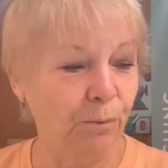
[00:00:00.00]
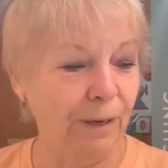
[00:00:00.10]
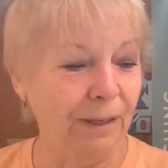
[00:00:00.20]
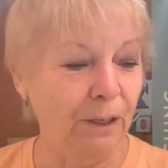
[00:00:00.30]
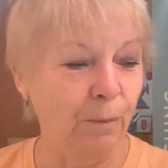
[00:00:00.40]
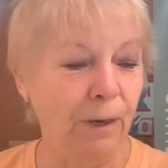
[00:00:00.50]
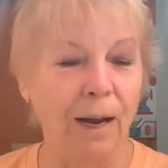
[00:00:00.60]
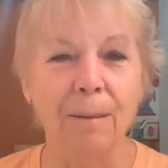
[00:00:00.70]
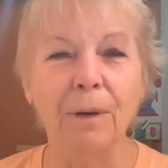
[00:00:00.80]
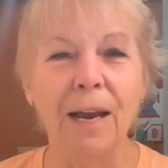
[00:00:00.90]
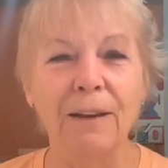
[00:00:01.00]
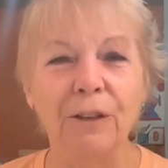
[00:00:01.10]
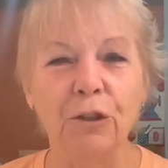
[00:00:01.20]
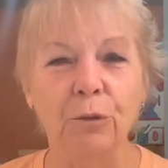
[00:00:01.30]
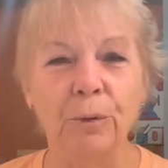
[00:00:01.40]
this morning. I'm kind of
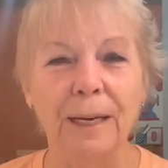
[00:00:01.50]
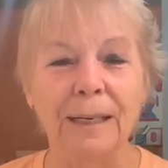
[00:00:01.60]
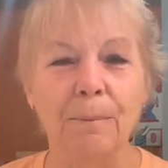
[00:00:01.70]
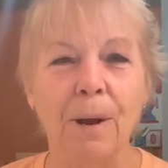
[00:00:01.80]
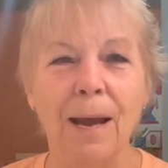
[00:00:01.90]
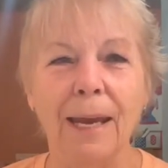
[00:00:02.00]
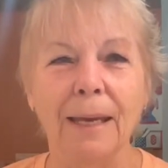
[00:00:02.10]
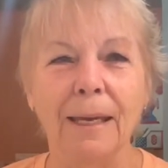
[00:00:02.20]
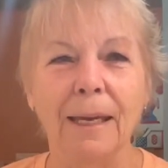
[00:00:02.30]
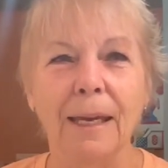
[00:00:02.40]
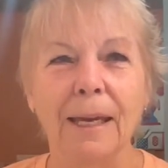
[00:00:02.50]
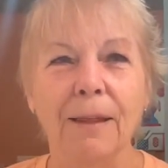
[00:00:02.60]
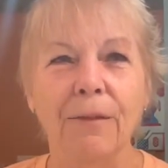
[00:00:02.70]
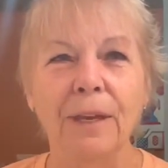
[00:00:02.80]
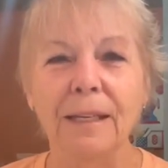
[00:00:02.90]
intrigued by
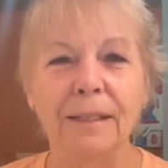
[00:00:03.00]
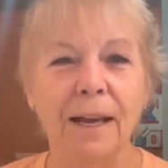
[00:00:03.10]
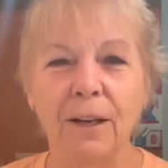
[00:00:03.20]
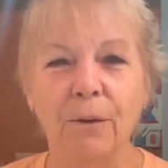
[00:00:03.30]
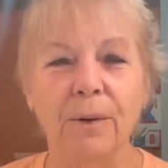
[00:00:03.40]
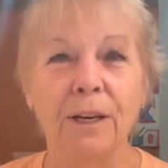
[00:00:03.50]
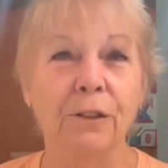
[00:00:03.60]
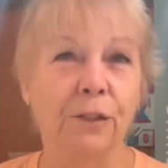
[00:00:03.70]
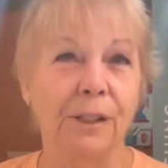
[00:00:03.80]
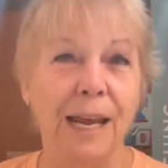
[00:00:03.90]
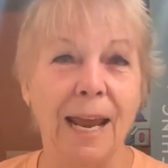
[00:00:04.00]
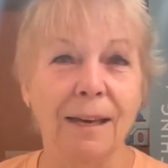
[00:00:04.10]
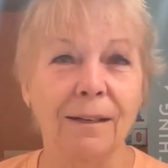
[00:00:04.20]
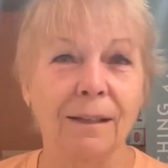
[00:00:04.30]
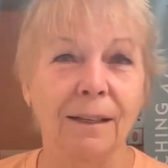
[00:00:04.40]
things that I don't
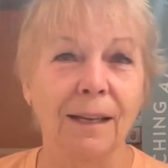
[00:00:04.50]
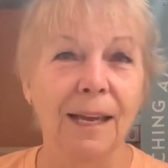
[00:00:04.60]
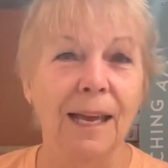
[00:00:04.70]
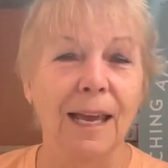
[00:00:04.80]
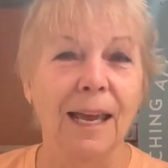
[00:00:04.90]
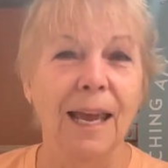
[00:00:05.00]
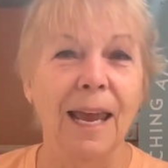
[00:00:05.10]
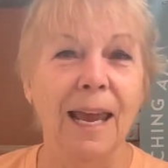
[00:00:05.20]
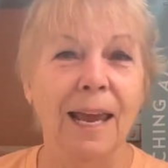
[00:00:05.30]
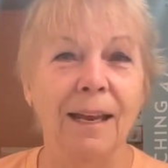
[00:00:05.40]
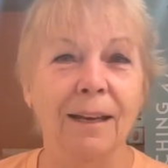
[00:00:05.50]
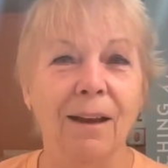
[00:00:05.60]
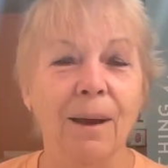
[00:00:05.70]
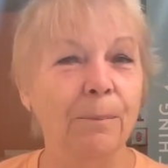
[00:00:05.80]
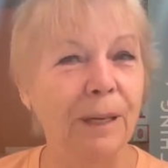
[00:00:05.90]
understand, and
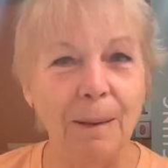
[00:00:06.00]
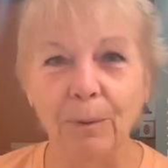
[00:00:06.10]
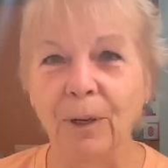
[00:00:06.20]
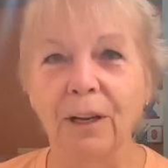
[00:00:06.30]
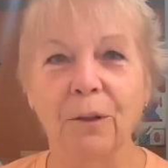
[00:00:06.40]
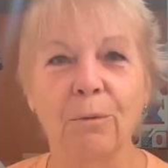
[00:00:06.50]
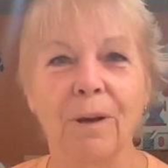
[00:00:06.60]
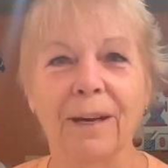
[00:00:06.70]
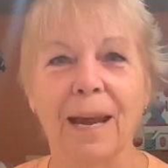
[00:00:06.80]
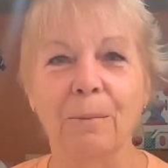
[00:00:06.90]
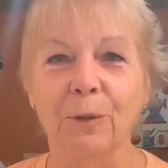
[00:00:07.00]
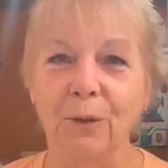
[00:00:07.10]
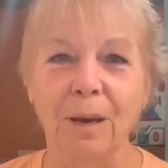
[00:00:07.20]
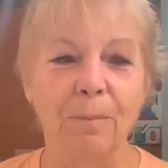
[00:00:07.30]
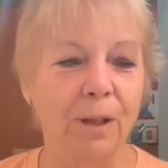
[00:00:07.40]
I'm keep looking at the wrong camera, so
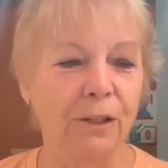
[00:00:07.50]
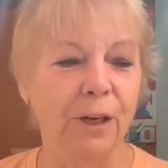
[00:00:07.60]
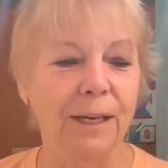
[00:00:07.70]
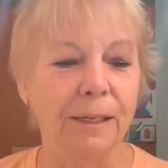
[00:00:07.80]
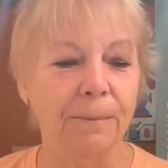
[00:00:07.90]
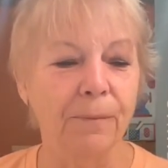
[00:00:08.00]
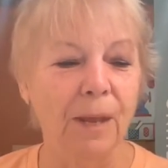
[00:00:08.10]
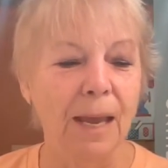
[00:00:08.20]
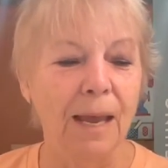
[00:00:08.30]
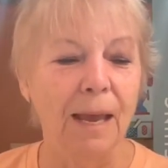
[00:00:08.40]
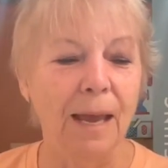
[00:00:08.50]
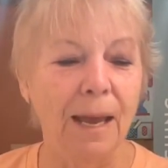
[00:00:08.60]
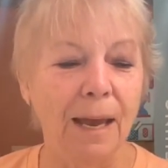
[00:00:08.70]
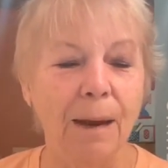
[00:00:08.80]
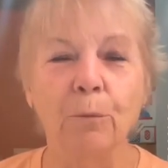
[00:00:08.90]
I apologize.
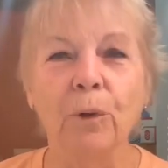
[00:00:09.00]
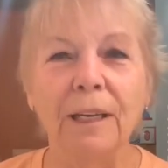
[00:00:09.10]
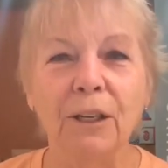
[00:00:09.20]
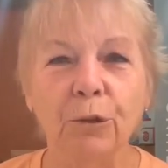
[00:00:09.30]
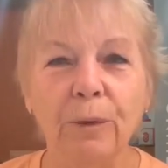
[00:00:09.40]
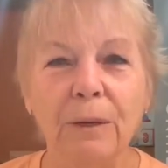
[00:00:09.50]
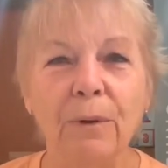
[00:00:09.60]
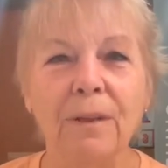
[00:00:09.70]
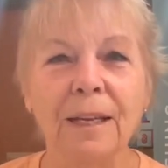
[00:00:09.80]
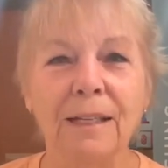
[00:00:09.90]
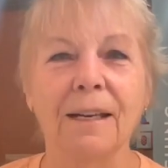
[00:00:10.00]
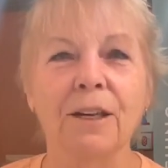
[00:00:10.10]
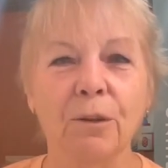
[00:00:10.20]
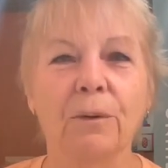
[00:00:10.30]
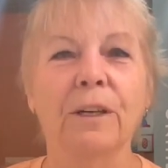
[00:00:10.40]
I'm really intrigued with things that I
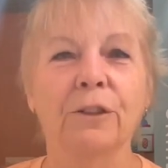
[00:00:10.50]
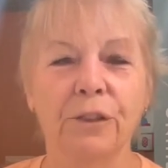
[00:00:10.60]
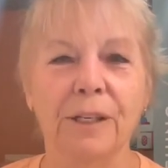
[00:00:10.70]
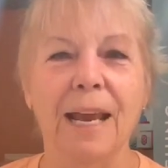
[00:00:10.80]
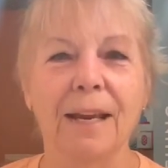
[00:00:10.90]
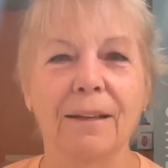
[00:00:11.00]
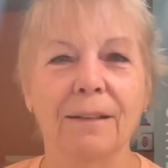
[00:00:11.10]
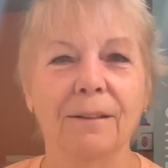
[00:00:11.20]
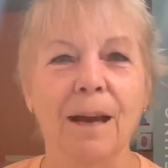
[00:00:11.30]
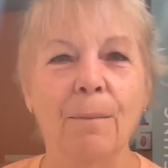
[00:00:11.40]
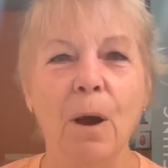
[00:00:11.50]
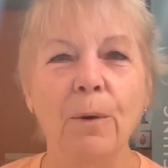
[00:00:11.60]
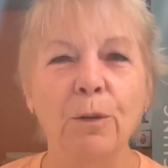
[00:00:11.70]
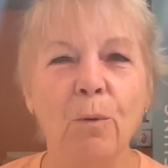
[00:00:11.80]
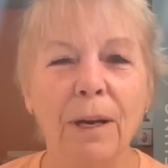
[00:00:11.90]
don't understand. I'm
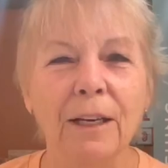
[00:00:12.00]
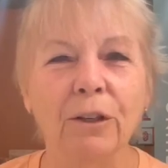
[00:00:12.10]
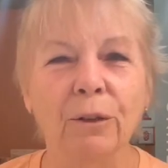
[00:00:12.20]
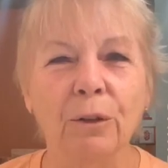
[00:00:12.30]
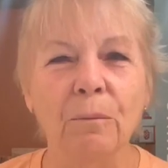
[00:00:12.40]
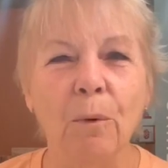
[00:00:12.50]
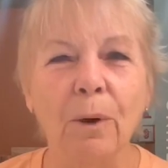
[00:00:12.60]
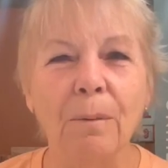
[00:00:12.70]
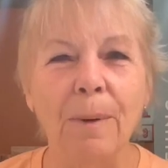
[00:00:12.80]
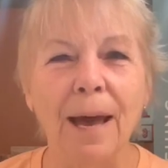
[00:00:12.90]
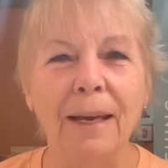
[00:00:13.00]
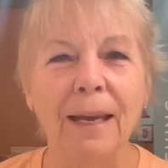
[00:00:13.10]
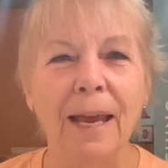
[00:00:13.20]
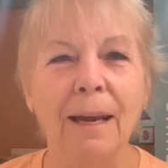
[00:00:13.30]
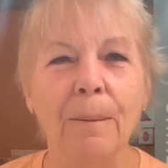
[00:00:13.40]
always wanting to learn more about it,
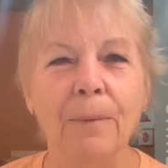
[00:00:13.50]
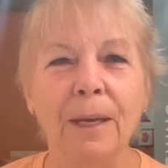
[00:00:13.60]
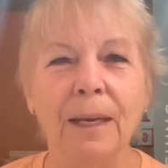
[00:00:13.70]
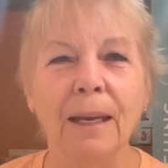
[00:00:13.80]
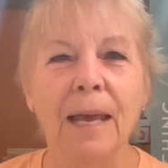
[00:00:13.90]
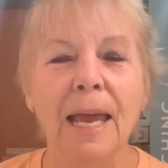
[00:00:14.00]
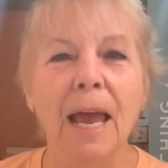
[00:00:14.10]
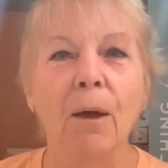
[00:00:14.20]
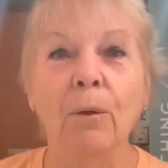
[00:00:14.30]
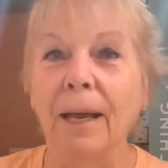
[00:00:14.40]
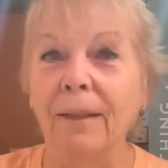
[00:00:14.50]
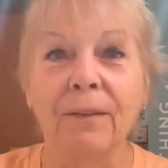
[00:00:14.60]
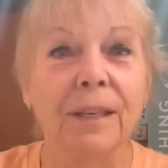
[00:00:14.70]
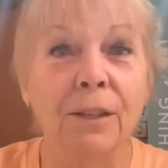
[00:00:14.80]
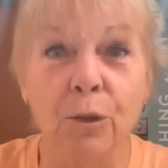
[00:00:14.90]
and I'm thinking, like,
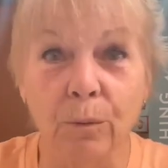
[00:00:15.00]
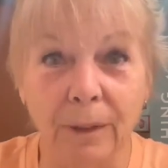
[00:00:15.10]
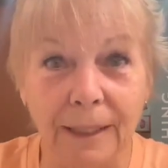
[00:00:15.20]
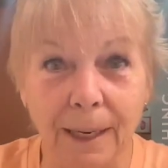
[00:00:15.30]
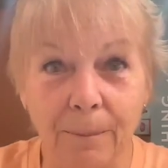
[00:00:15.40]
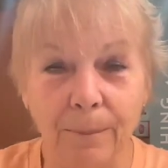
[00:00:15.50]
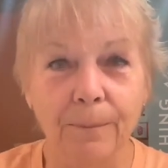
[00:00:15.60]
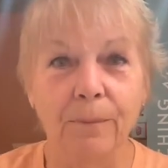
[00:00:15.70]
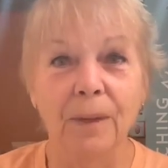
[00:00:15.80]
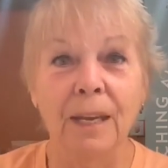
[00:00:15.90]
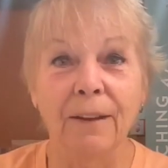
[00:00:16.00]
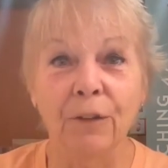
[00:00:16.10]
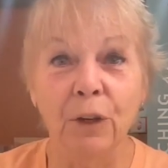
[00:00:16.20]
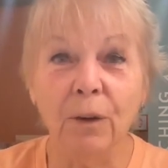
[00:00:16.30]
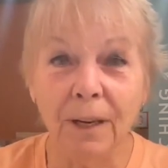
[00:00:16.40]
this is really dumb. And
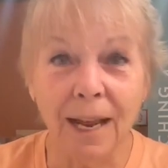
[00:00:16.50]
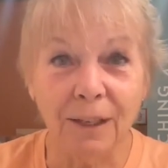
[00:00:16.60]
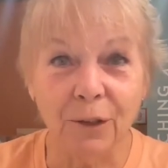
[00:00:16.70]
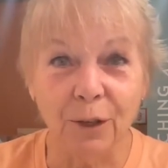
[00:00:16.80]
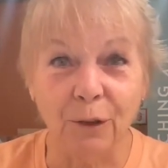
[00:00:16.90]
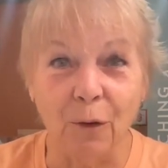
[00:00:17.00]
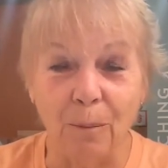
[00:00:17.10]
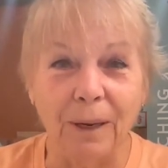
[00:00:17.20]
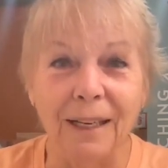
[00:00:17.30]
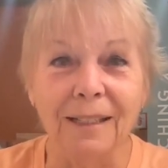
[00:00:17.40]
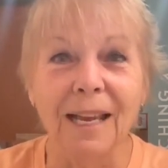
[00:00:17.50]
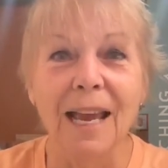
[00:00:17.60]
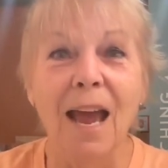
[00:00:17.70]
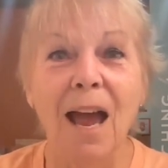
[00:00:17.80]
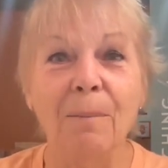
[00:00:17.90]
if you can answer this for me, because
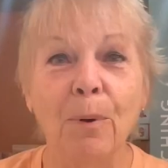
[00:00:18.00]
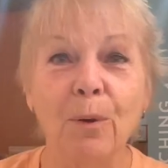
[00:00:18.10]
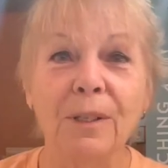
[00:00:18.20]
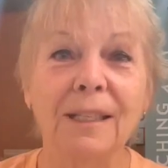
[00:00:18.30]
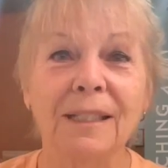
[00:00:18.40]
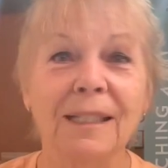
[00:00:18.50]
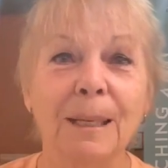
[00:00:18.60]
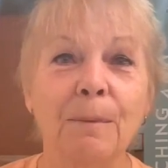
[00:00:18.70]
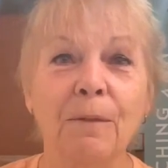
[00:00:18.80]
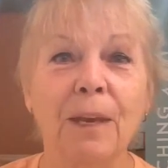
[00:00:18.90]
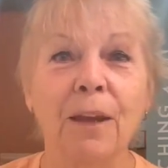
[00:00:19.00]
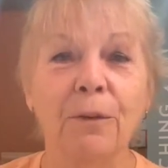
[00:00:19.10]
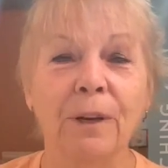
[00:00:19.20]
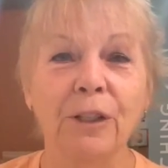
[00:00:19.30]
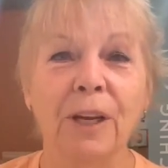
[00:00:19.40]
I post this to some of the
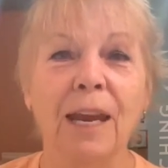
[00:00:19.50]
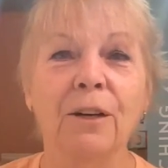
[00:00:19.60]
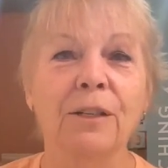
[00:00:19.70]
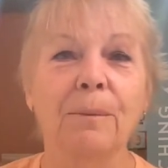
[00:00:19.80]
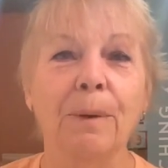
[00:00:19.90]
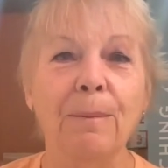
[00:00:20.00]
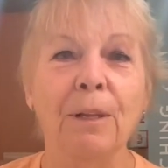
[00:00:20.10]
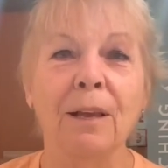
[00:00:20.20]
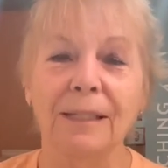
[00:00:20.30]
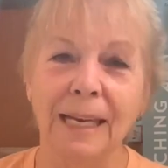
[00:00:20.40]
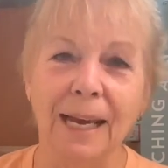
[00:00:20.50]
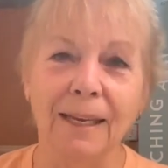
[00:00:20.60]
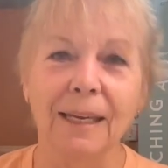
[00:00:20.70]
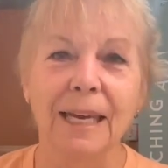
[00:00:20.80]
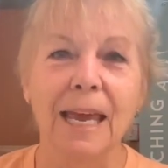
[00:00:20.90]
other educators at Baby Lock
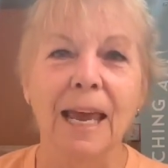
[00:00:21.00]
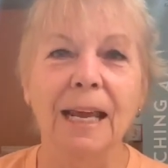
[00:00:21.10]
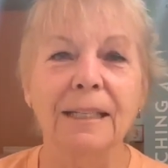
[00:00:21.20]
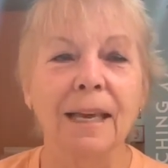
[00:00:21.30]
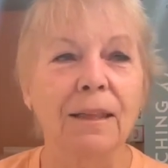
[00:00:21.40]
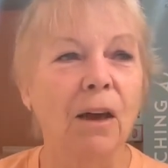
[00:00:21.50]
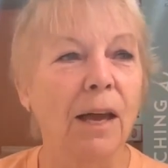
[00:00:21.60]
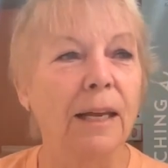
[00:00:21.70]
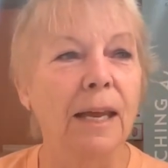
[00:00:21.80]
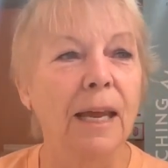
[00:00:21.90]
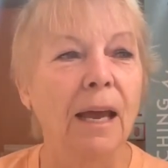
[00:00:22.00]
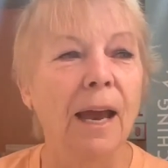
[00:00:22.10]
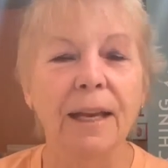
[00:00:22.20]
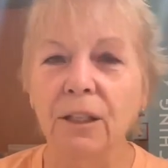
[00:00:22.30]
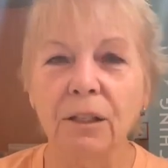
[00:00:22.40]
Tech, because I thought
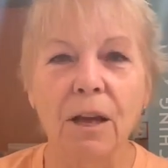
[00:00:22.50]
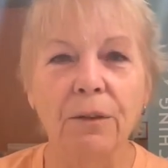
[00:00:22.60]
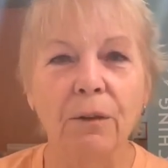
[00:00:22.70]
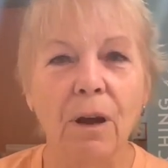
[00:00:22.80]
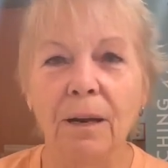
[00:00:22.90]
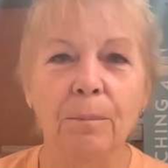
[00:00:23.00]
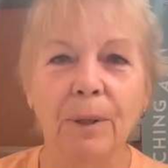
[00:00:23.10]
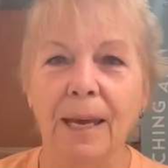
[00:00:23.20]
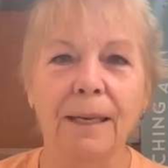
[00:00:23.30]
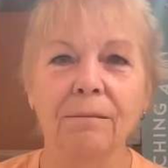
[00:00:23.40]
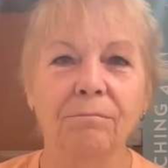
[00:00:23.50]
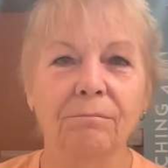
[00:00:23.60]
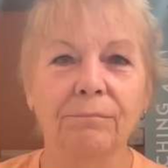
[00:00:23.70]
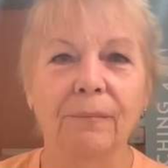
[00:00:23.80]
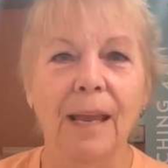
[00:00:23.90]
I had just gone through on a plane,
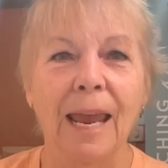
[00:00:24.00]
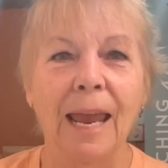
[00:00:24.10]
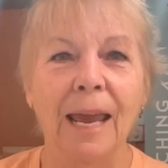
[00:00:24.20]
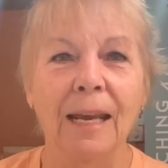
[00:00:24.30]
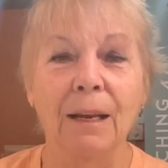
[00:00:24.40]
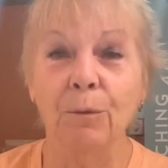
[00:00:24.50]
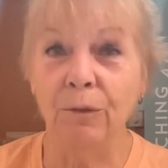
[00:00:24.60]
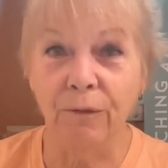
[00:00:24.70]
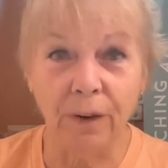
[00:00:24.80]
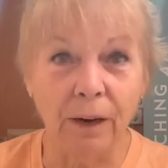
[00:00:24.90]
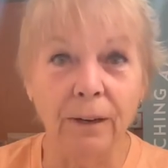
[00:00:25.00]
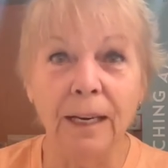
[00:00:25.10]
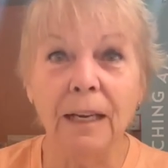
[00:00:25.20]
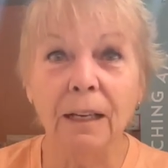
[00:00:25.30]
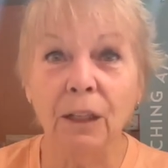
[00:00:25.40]
and it was
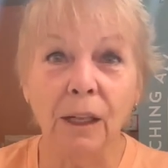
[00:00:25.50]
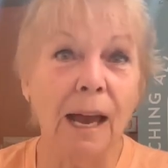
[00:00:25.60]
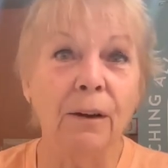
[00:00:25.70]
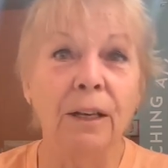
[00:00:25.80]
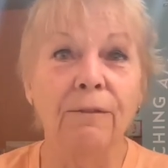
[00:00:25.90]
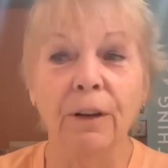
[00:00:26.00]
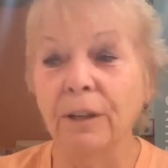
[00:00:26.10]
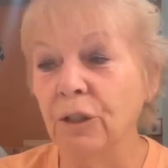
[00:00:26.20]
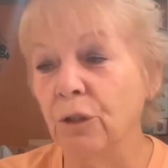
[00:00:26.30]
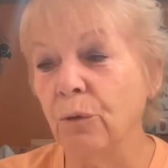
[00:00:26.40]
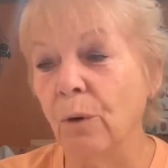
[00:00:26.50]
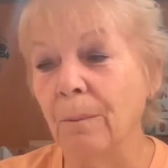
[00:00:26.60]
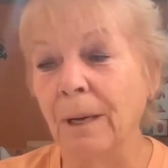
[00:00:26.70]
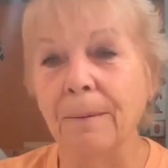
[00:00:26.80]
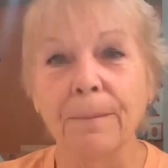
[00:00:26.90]
very cloudy, very
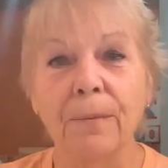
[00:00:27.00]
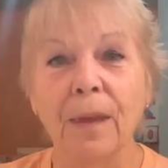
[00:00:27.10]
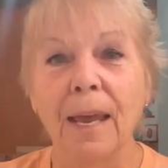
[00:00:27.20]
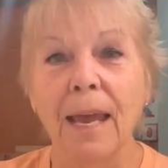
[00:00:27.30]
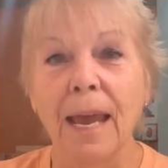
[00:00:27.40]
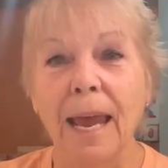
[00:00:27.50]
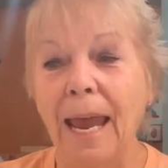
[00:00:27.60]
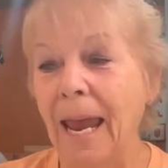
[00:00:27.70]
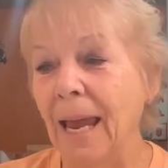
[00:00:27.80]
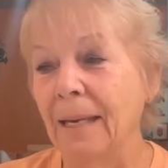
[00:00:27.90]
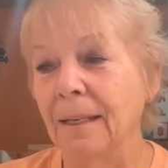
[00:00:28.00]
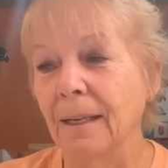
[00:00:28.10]
stormy, and